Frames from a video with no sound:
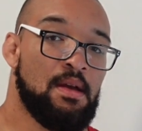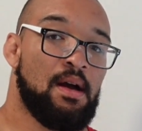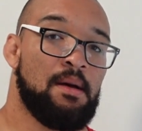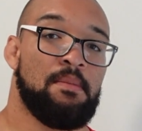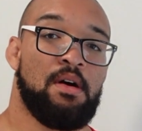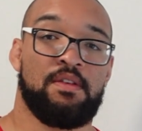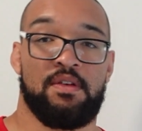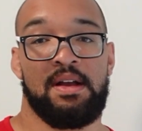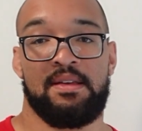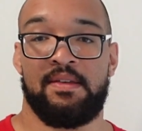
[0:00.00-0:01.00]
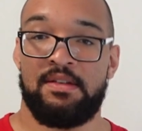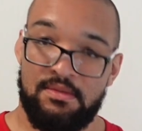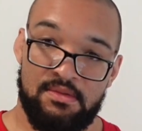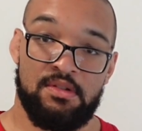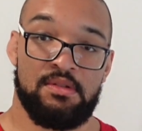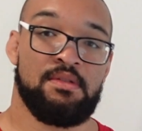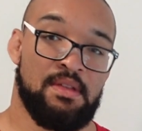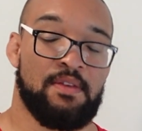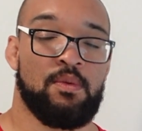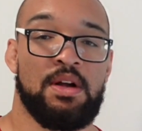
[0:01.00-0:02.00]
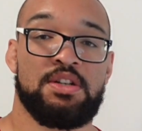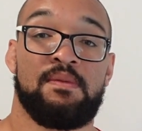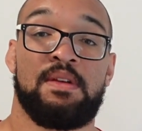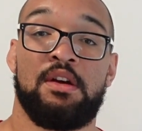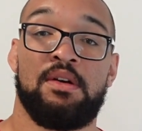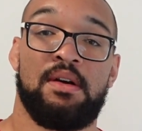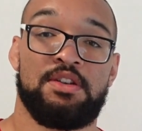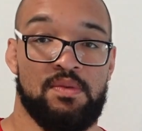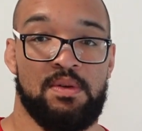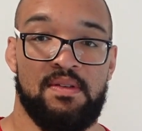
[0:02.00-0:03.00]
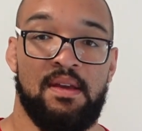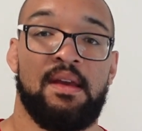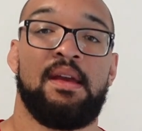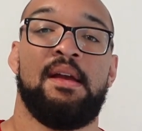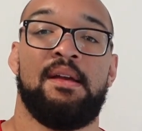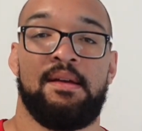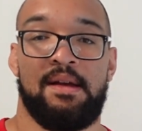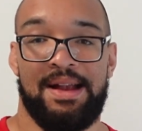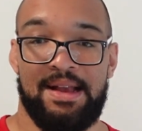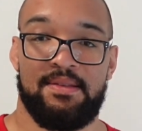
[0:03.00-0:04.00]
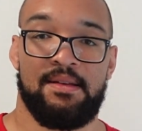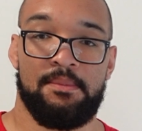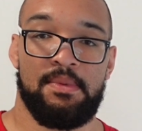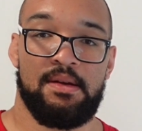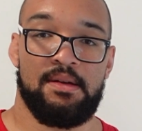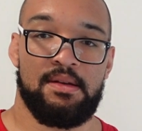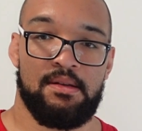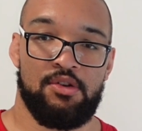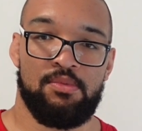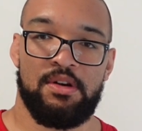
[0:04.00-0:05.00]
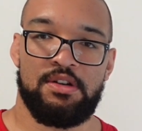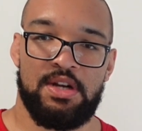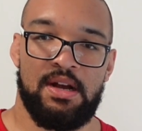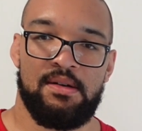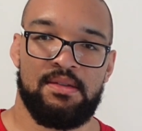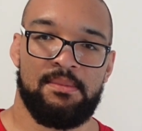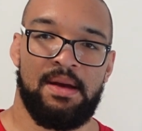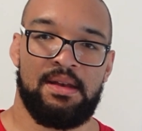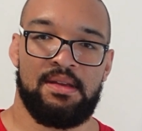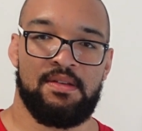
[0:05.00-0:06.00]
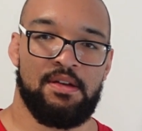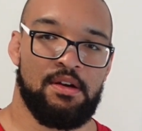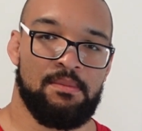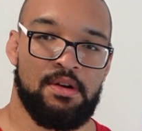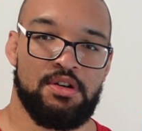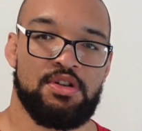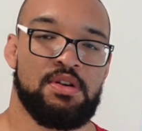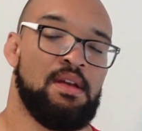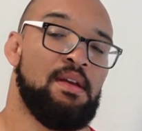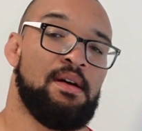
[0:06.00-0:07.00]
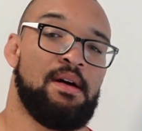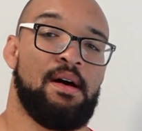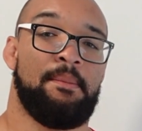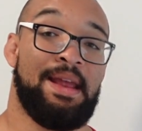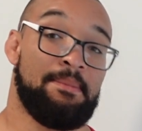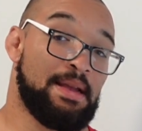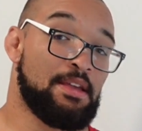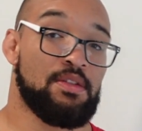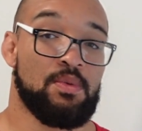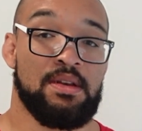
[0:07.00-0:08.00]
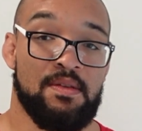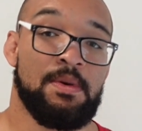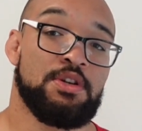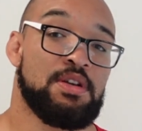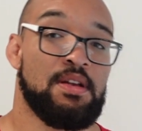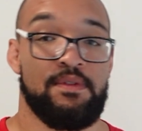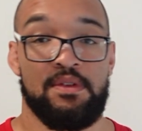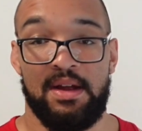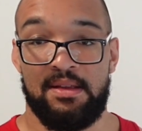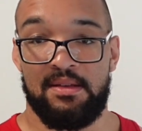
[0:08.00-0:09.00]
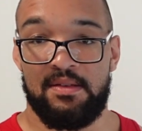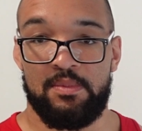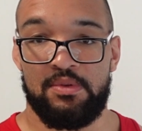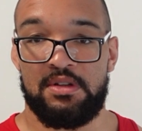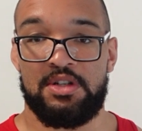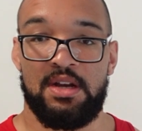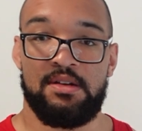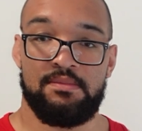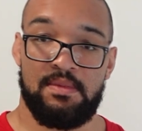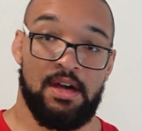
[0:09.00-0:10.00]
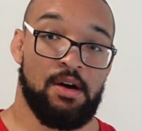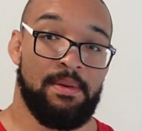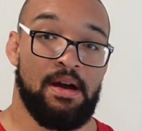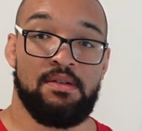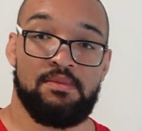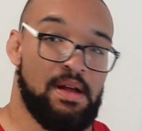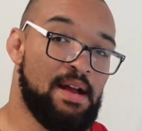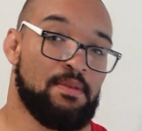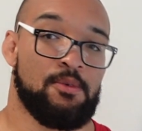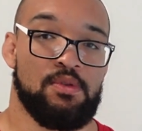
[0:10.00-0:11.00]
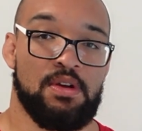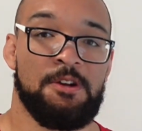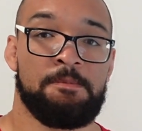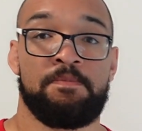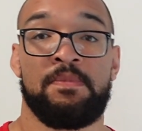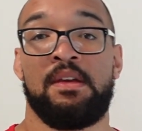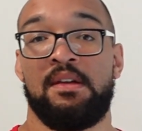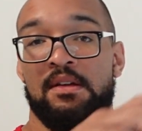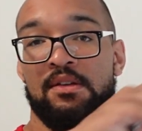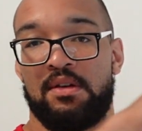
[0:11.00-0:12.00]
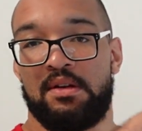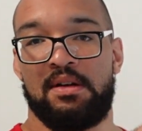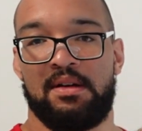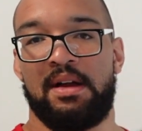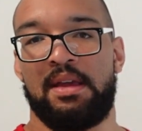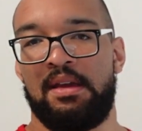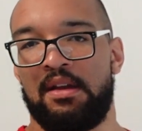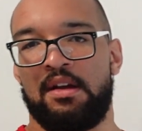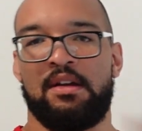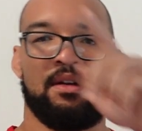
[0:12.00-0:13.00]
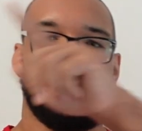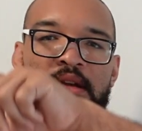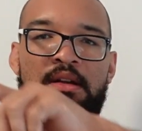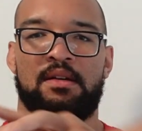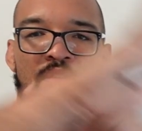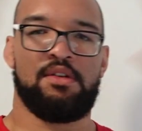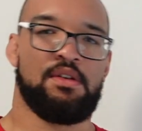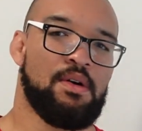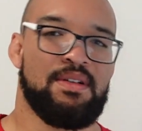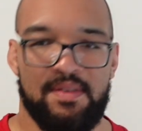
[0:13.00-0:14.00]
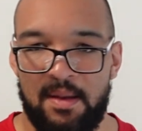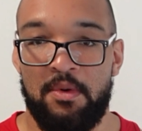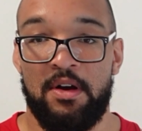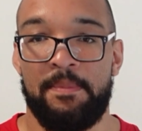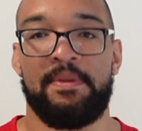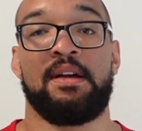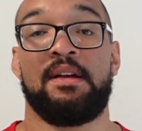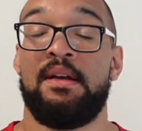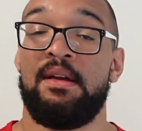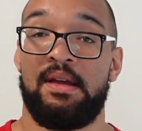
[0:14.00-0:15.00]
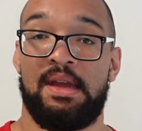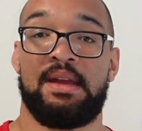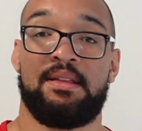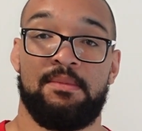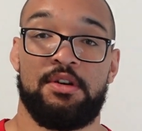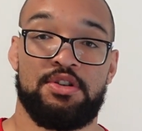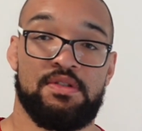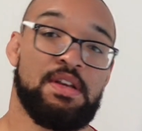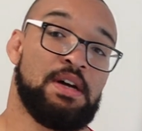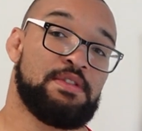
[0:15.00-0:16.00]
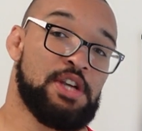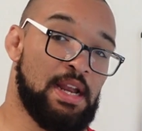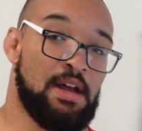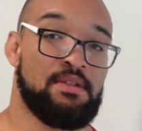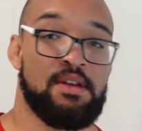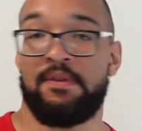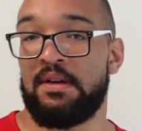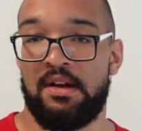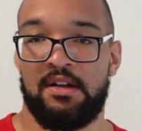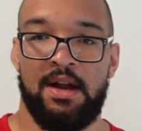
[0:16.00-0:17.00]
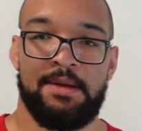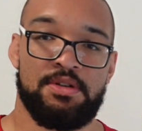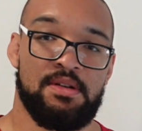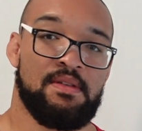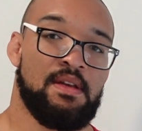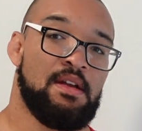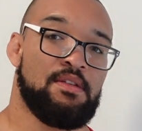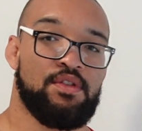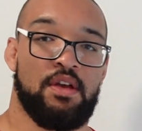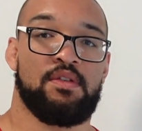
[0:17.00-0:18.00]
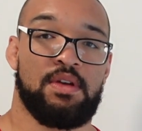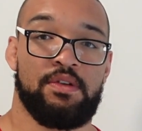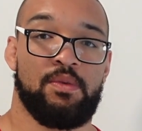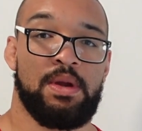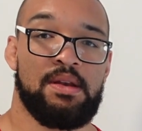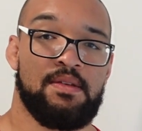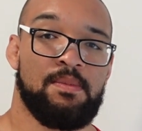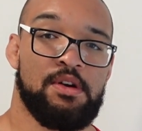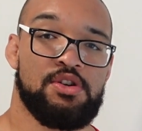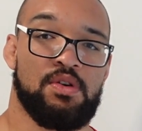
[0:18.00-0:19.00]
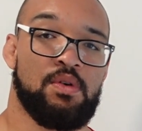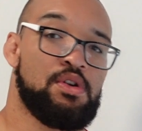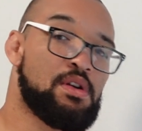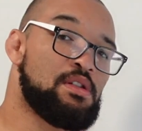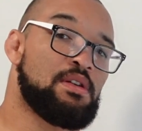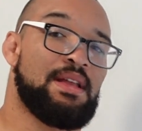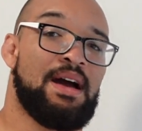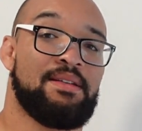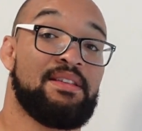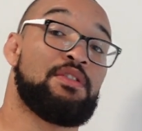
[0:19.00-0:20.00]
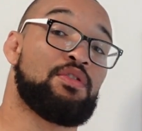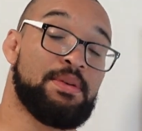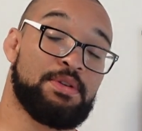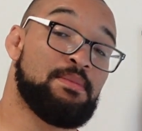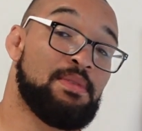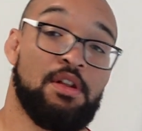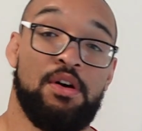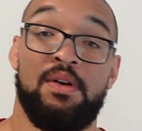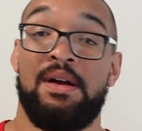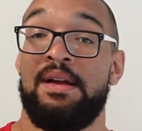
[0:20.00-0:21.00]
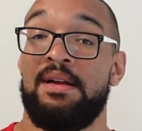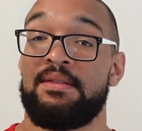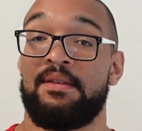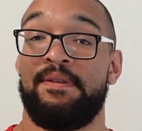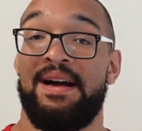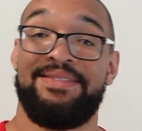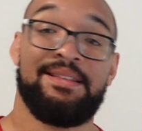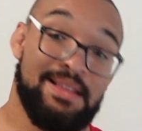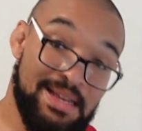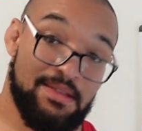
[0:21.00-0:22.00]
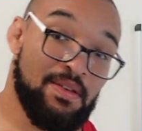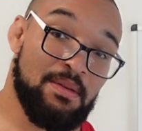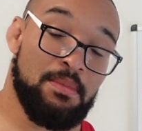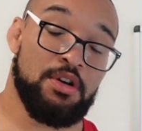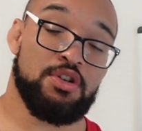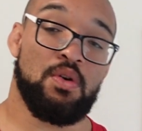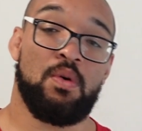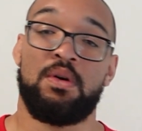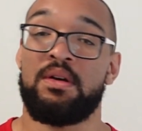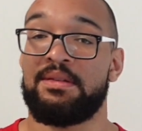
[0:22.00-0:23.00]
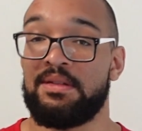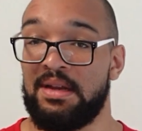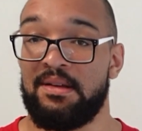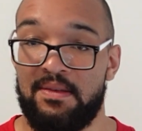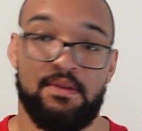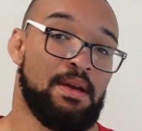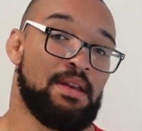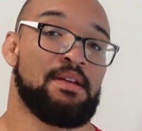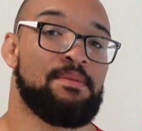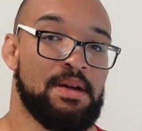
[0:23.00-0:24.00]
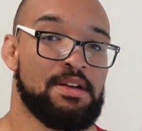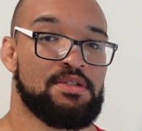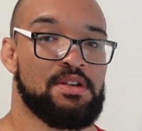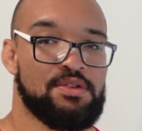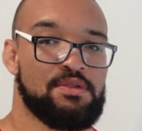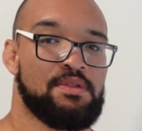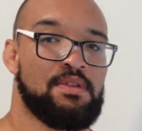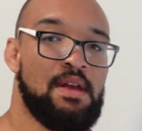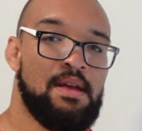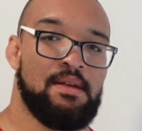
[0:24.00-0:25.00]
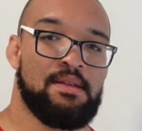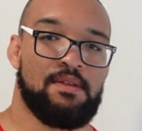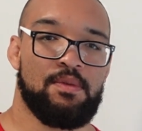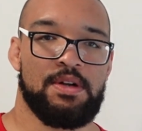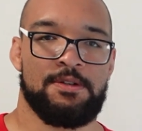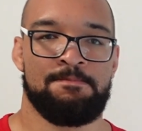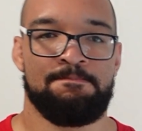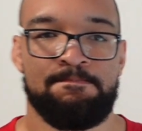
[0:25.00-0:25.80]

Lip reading: Also guys, thanks for watching the video. I just want to say I got some new merch out, the My Knees Hurt merch, and my Kill the Weakness merch. If you'd like to support the channel, help out, have some cool gear, you can click like here, or you know, it's somewhere up there, and get the merch yourself. Check out different color options. There's also Kill the Weakness merch, or you can look down in the description below to find the link to the merch or the link to any of my instructionals. Thanks for watching.